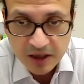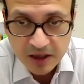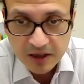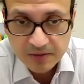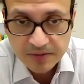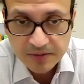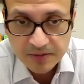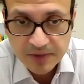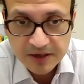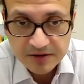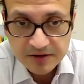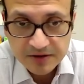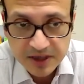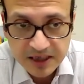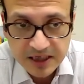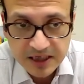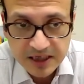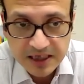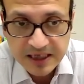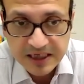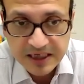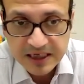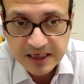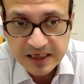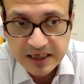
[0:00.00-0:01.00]
be
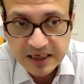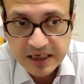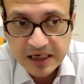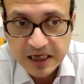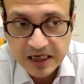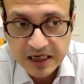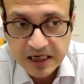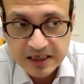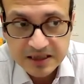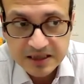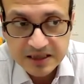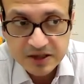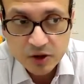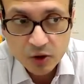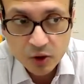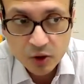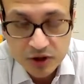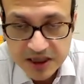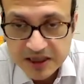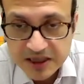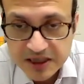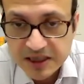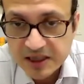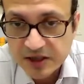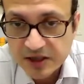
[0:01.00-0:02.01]
really
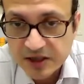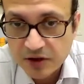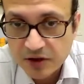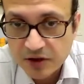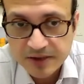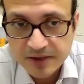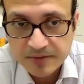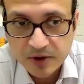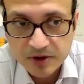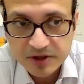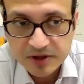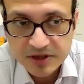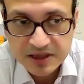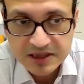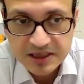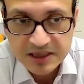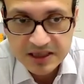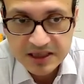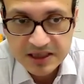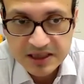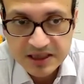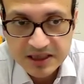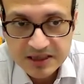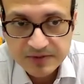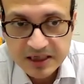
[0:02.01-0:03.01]
quoted in your hypothesis,
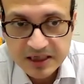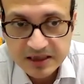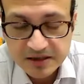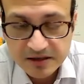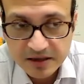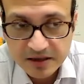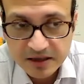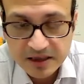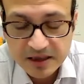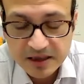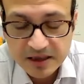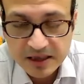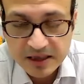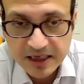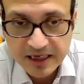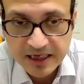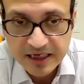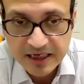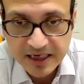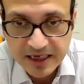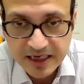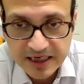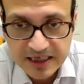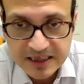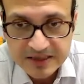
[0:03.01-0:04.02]
but
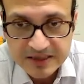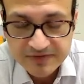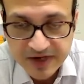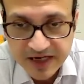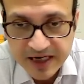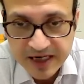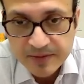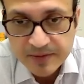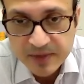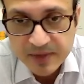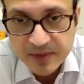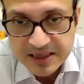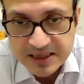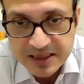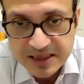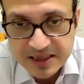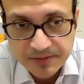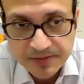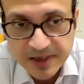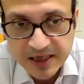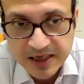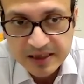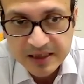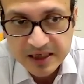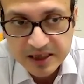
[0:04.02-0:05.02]
it is very much
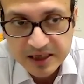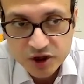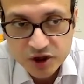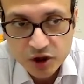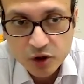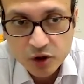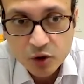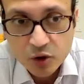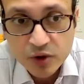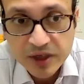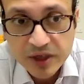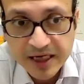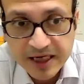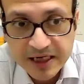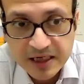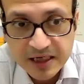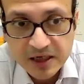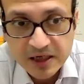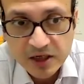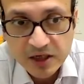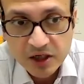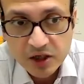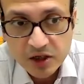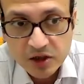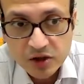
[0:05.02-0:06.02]
something that you're
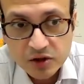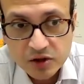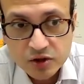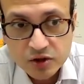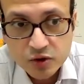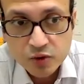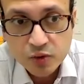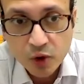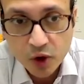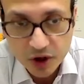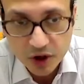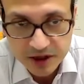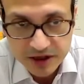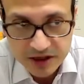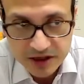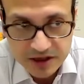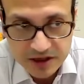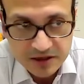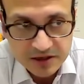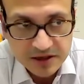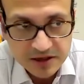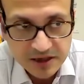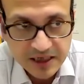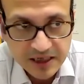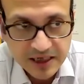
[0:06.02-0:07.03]
looking
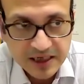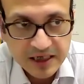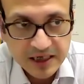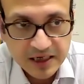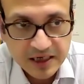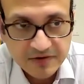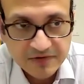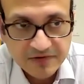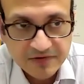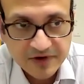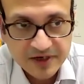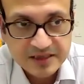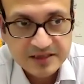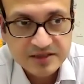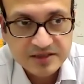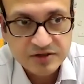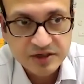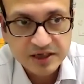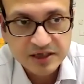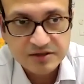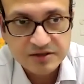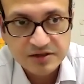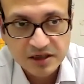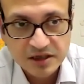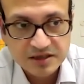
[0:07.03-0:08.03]
towards in a phase
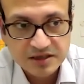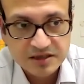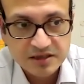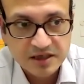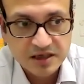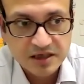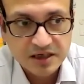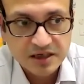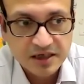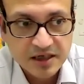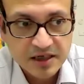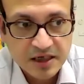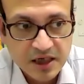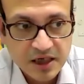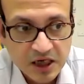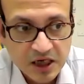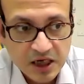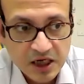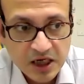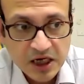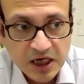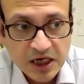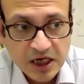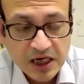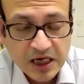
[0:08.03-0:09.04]
3 drug study.
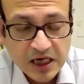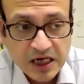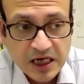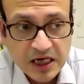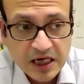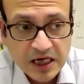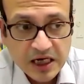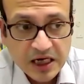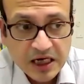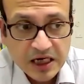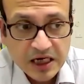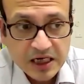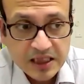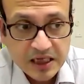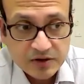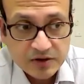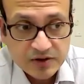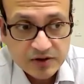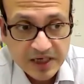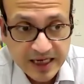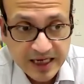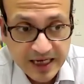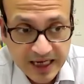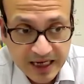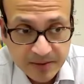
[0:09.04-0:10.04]
Now,
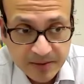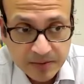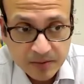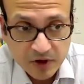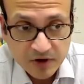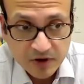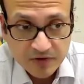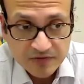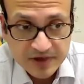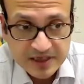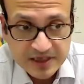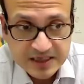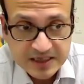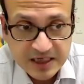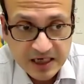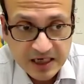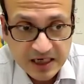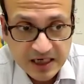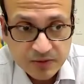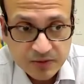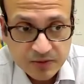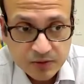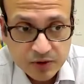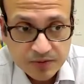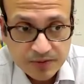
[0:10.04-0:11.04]
the aim of the
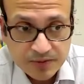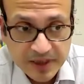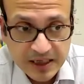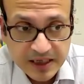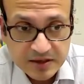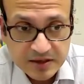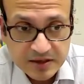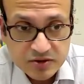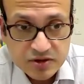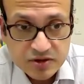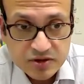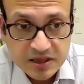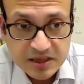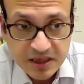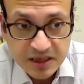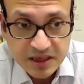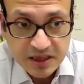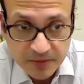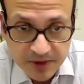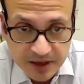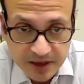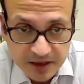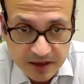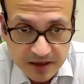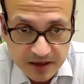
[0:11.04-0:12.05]
study would be to
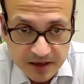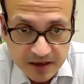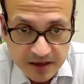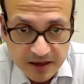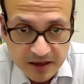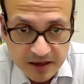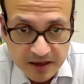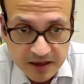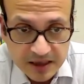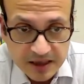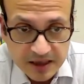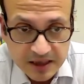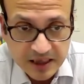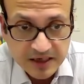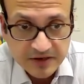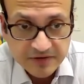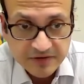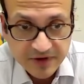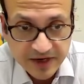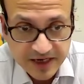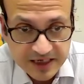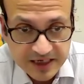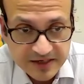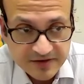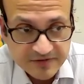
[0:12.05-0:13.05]
determine the
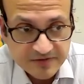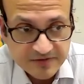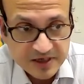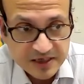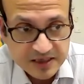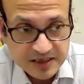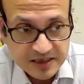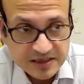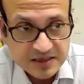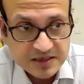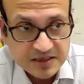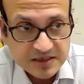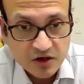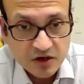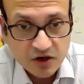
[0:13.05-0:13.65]
effectiveness